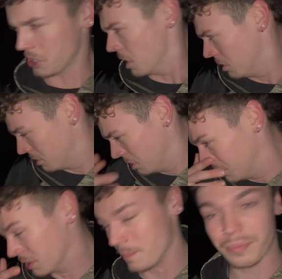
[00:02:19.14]

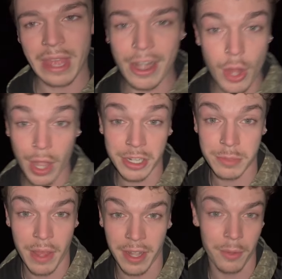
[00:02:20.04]
I don't know how to
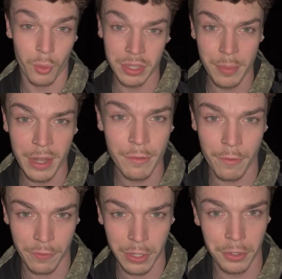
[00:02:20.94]
explain it. We're in the middle of
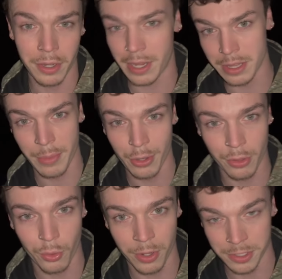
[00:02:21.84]
a field in the middle of
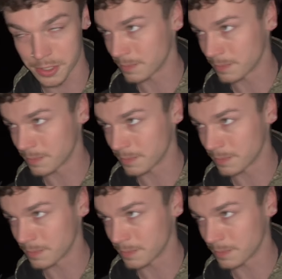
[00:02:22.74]
the woods.